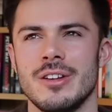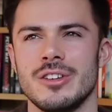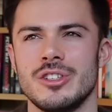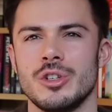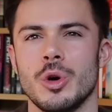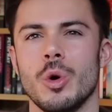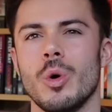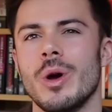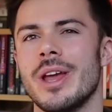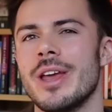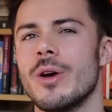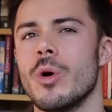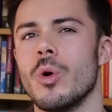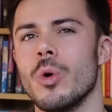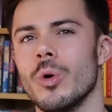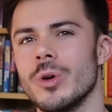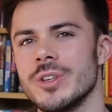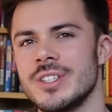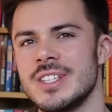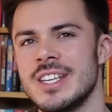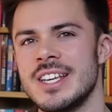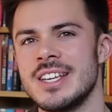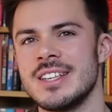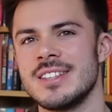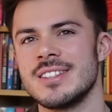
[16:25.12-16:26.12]
toy
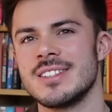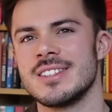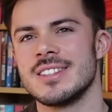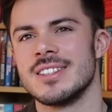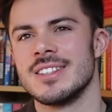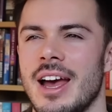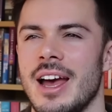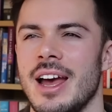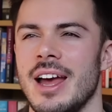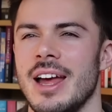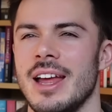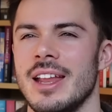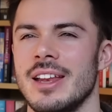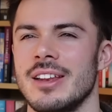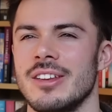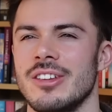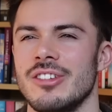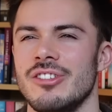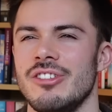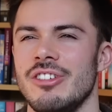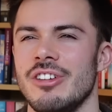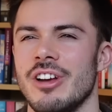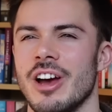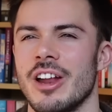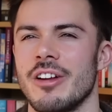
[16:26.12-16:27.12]
horses, and
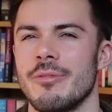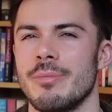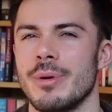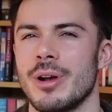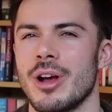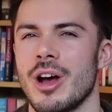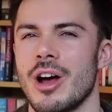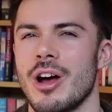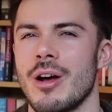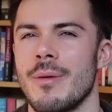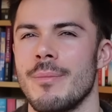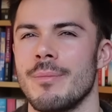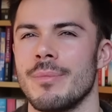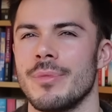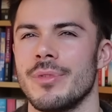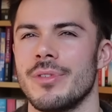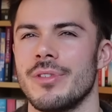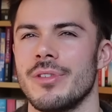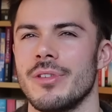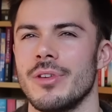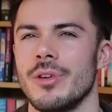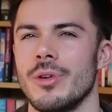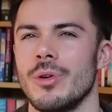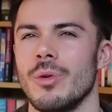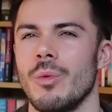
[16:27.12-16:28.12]
she kind of
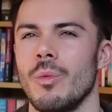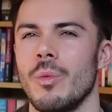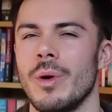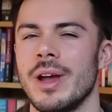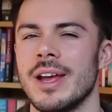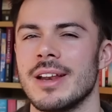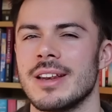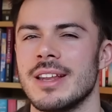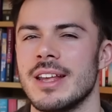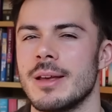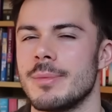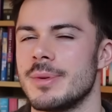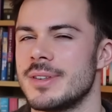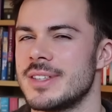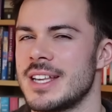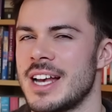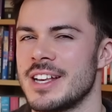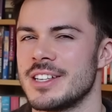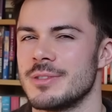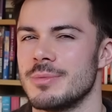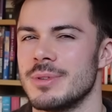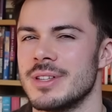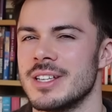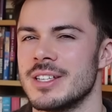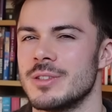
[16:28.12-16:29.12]
becomes weirdly
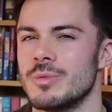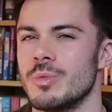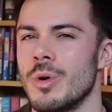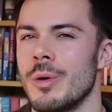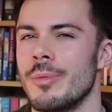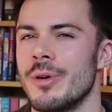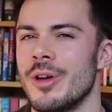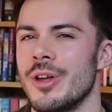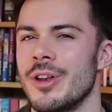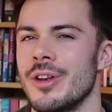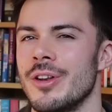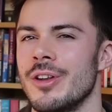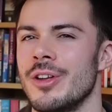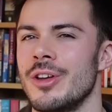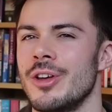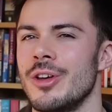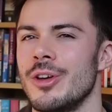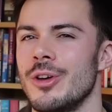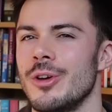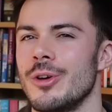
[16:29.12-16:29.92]
obsessed with this woman